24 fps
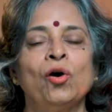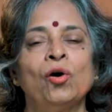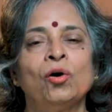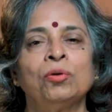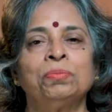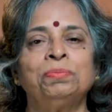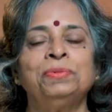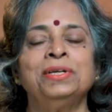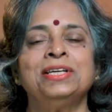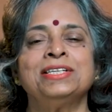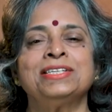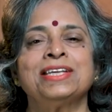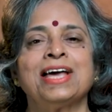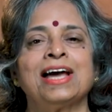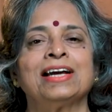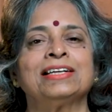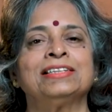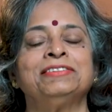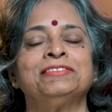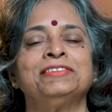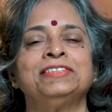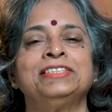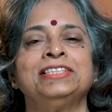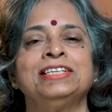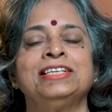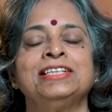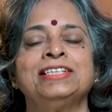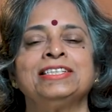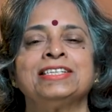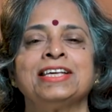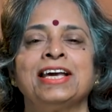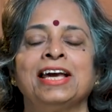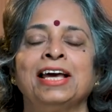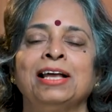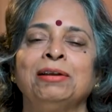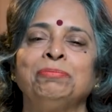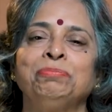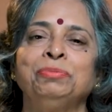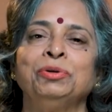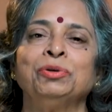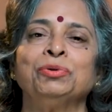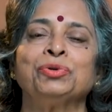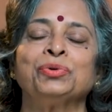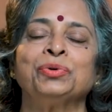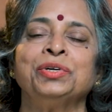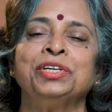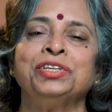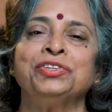Hope these activities help you
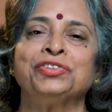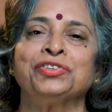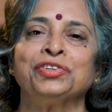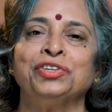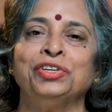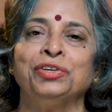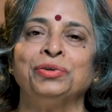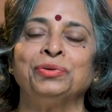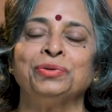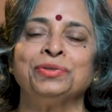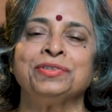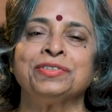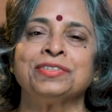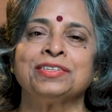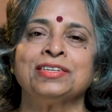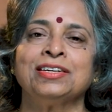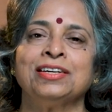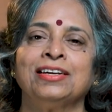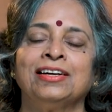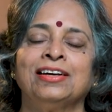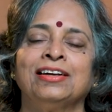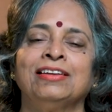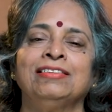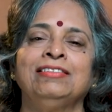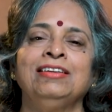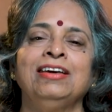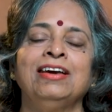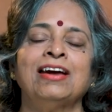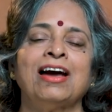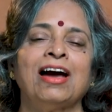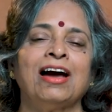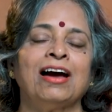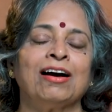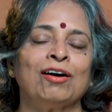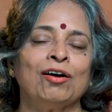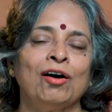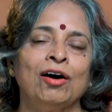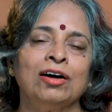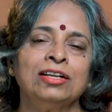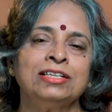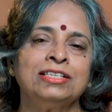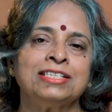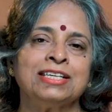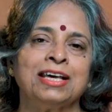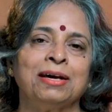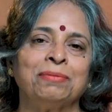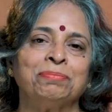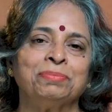to introduce the
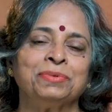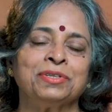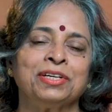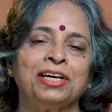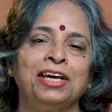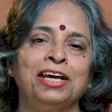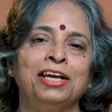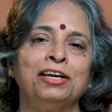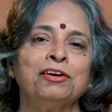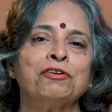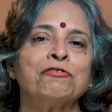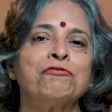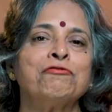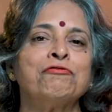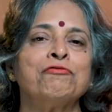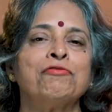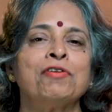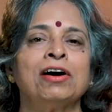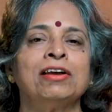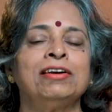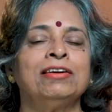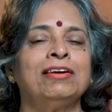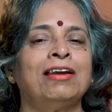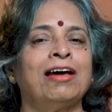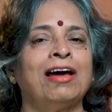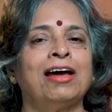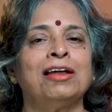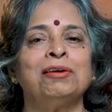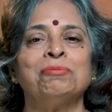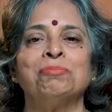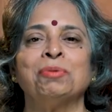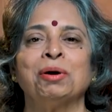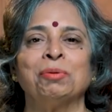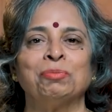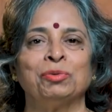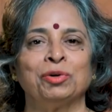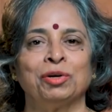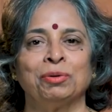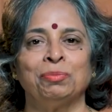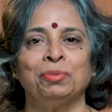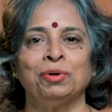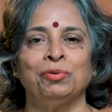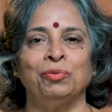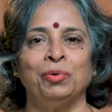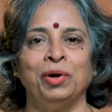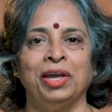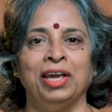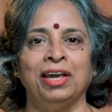concept in a fun and
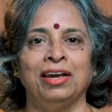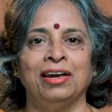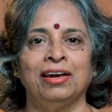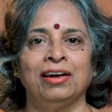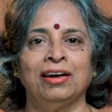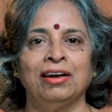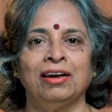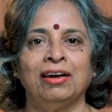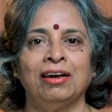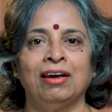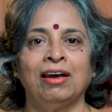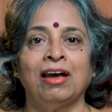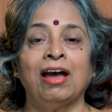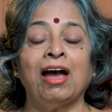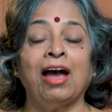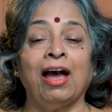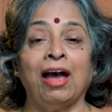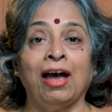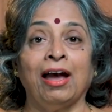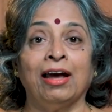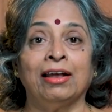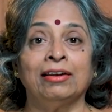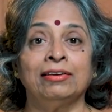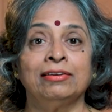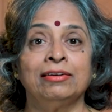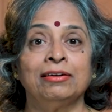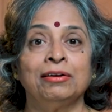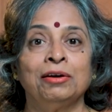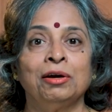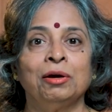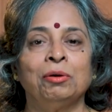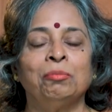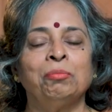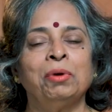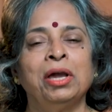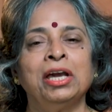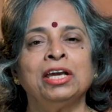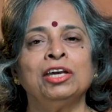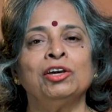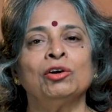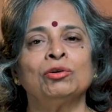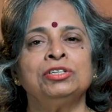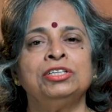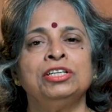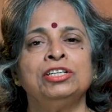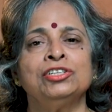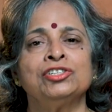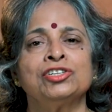memorable way and make your
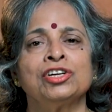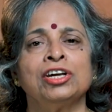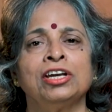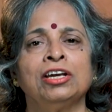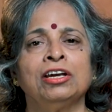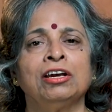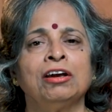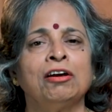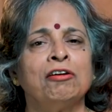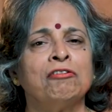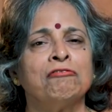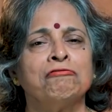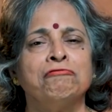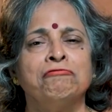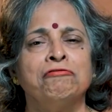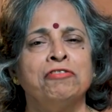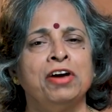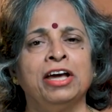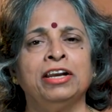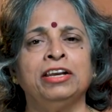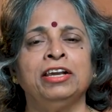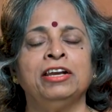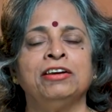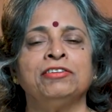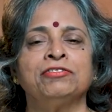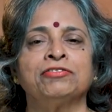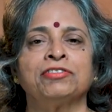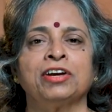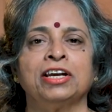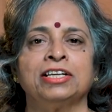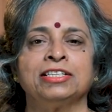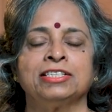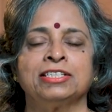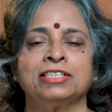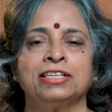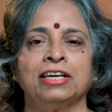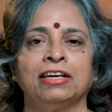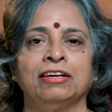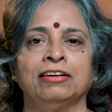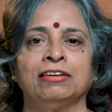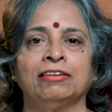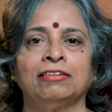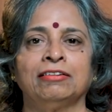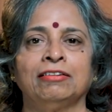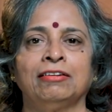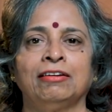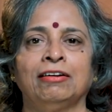teaching very interesting.